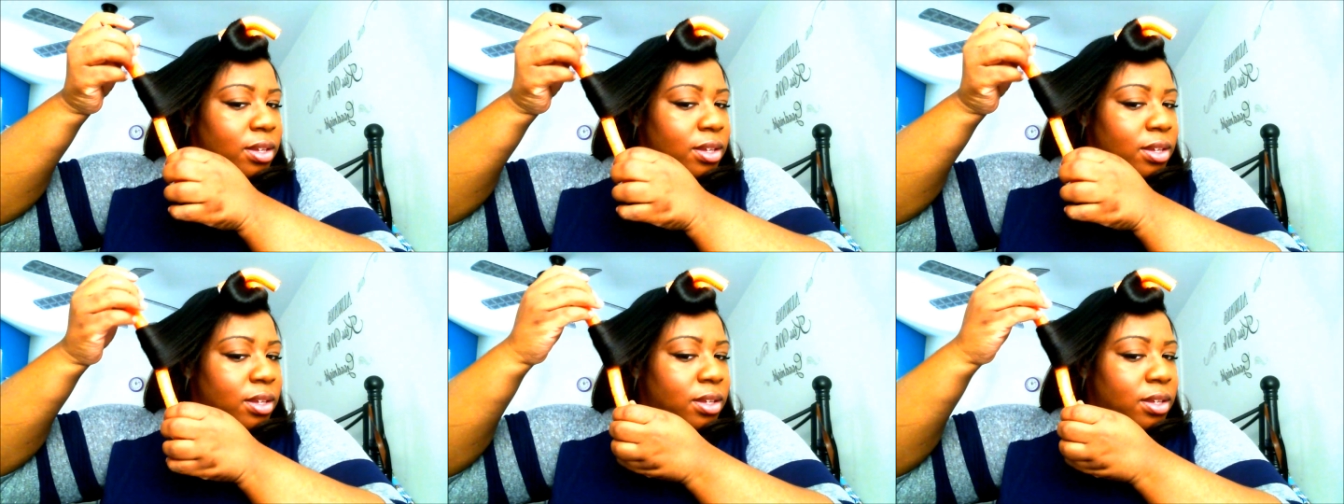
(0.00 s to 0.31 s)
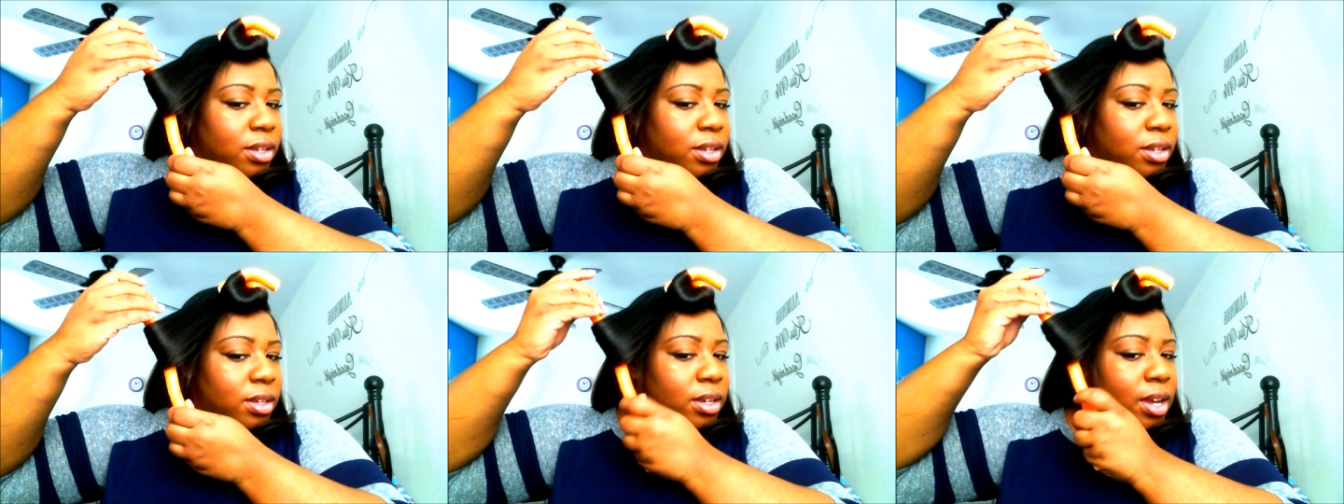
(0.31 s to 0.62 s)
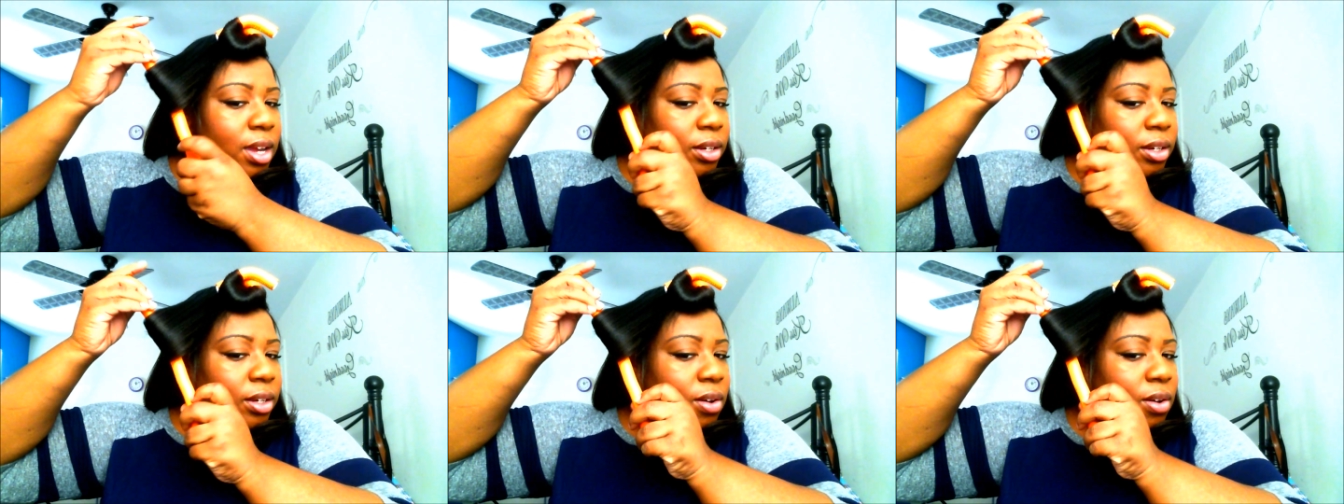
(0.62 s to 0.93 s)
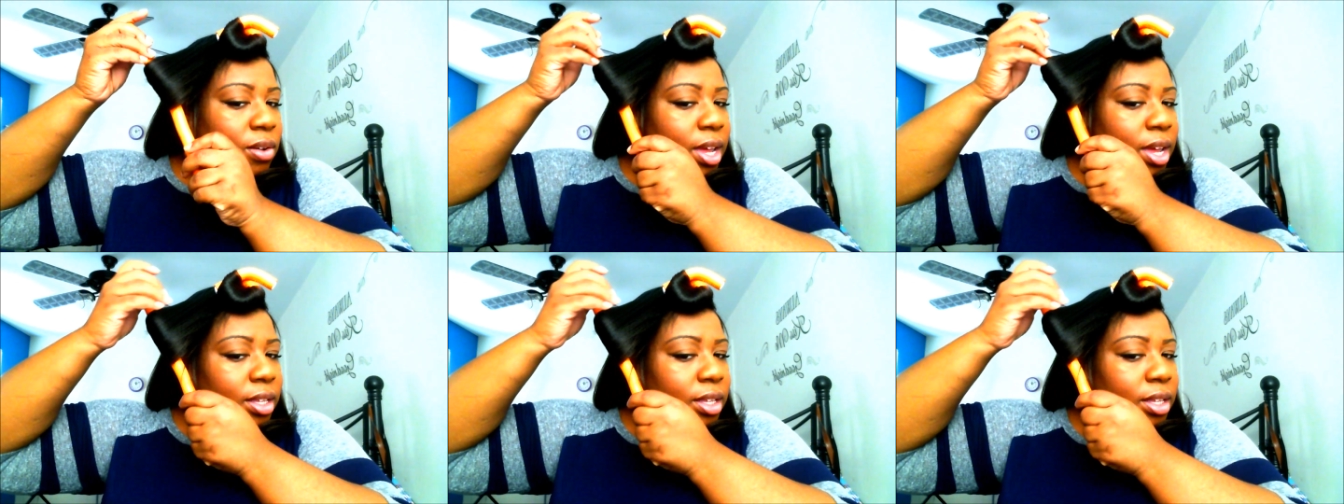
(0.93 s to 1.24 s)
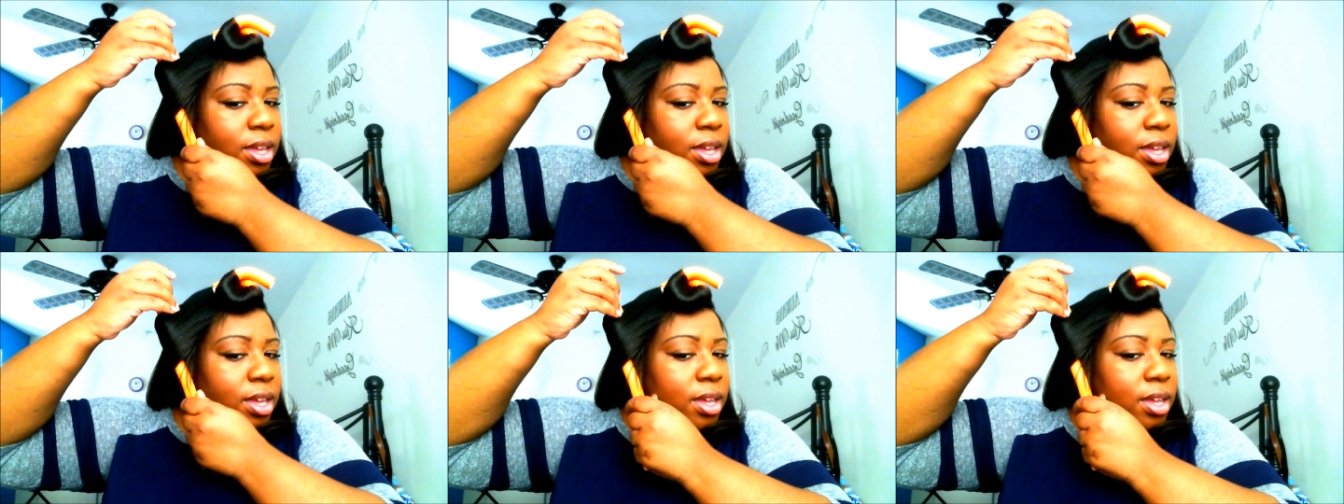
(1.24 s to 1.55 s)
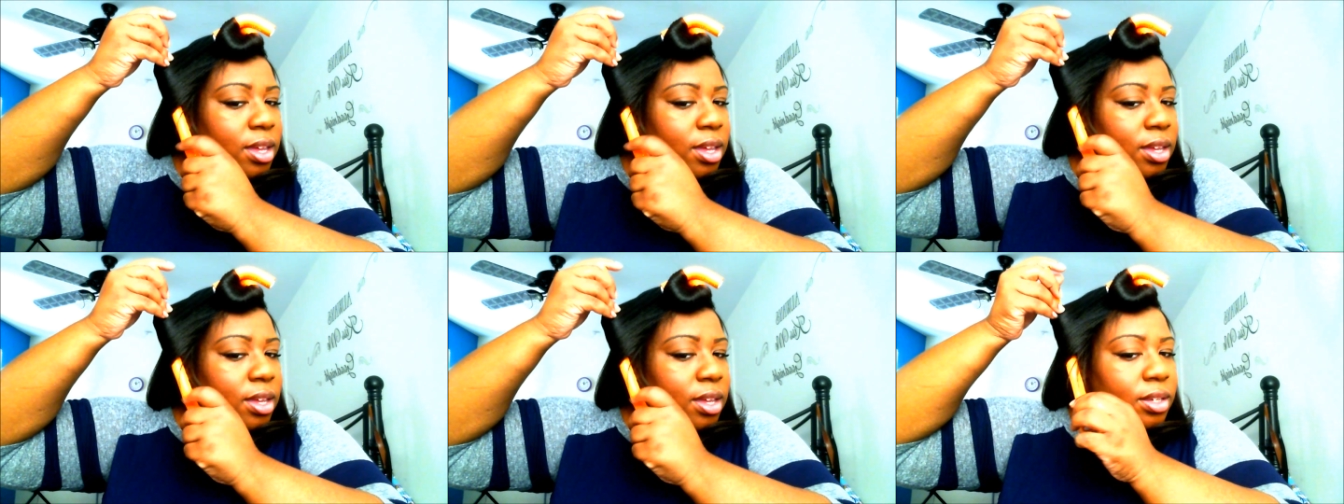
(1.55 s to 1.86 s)
and I'd go like
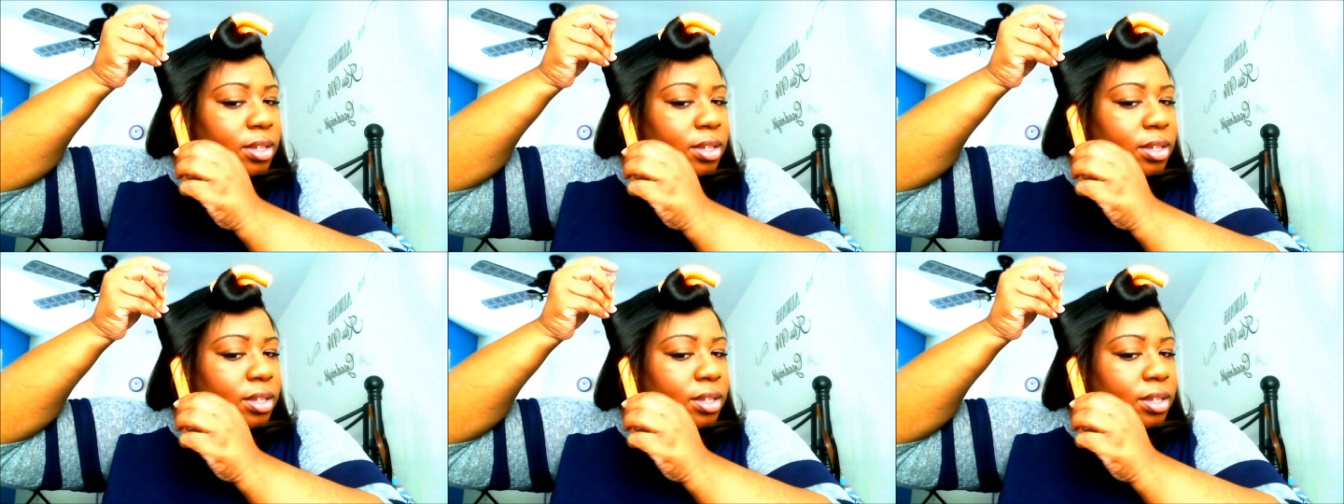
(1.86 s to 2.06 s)
this.